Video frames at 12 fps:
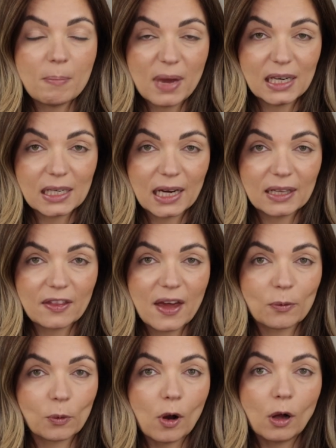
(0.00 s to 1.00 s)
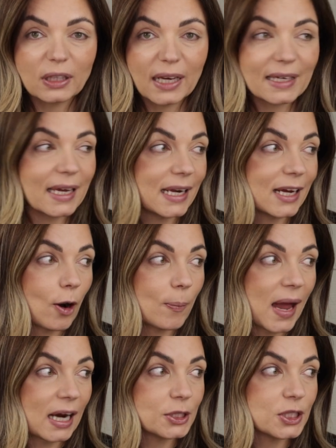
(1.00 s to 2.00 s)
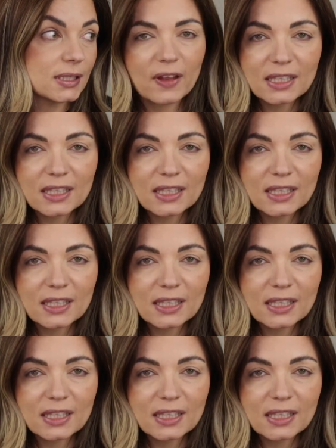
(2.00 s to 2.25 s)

May 9th, and we're all like getting our packages.